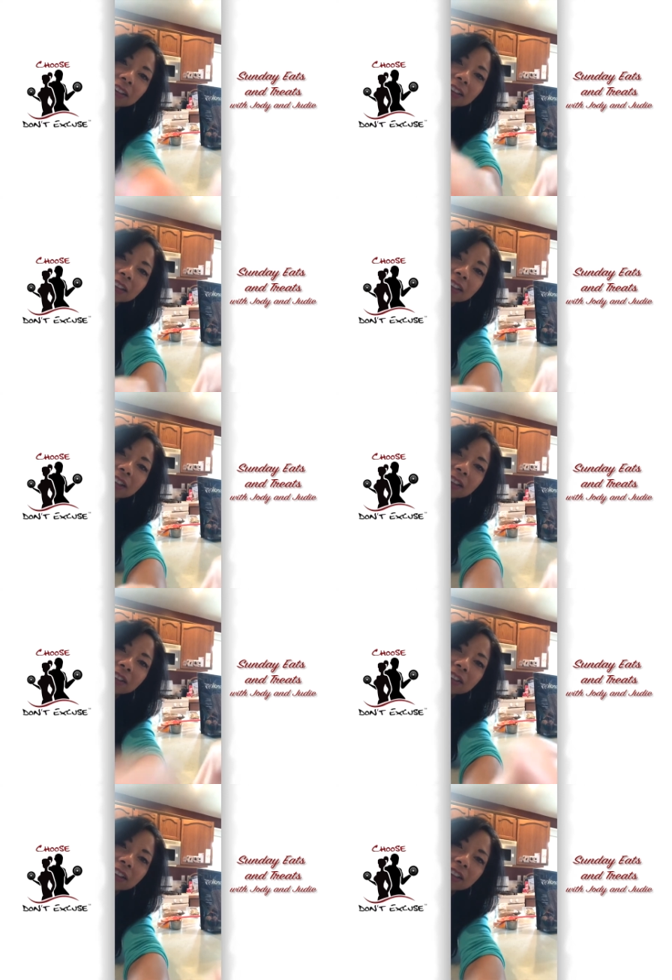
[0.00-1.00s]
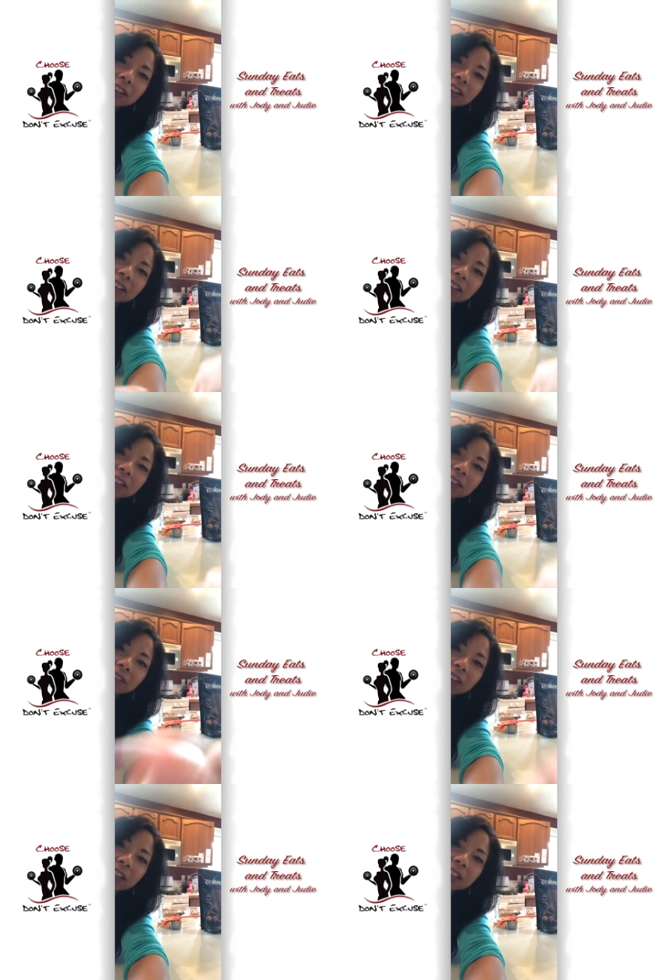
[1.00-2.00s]
I don't know. Let's see
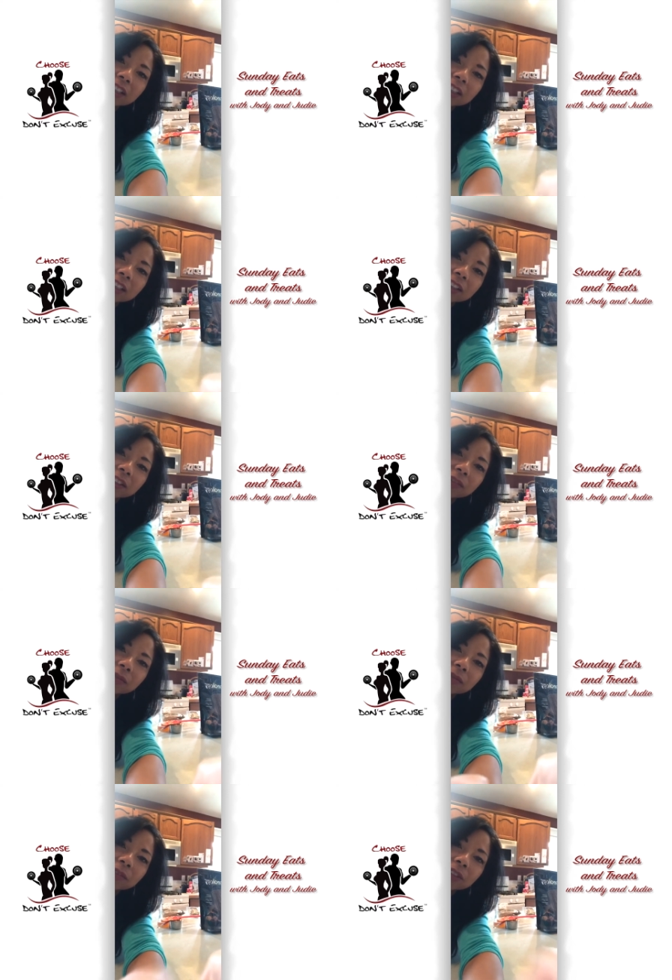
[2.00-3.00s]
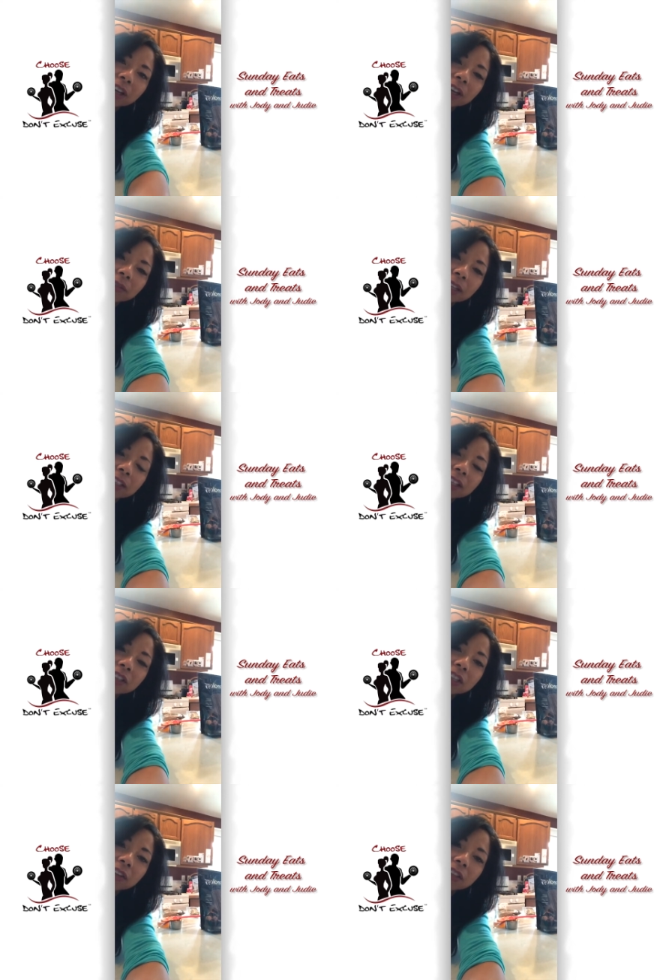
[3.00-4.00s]
if I can click. Sorry, I'm like
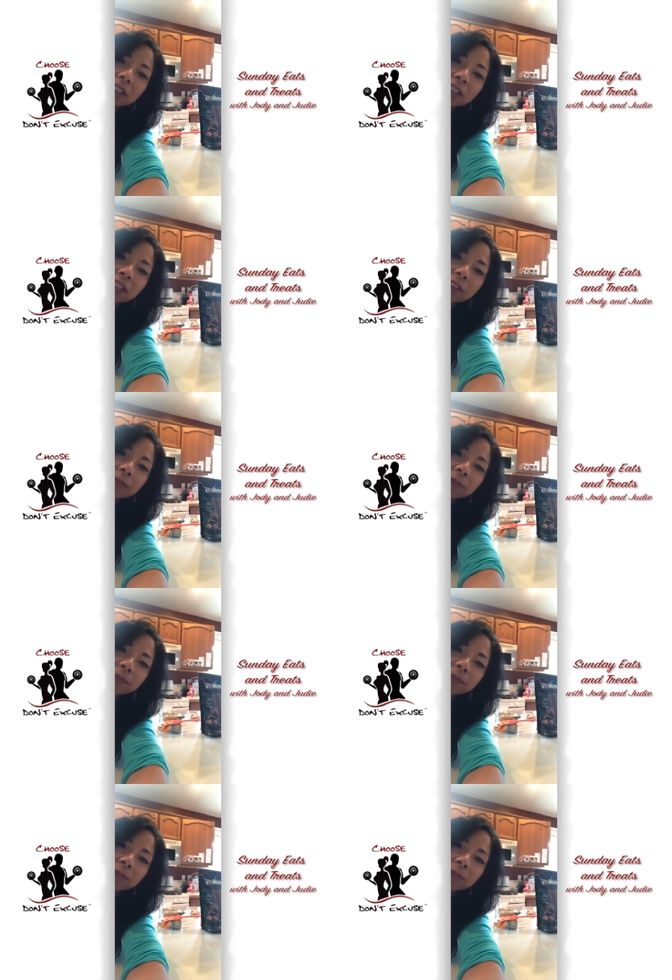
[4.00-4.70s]
touching everything here.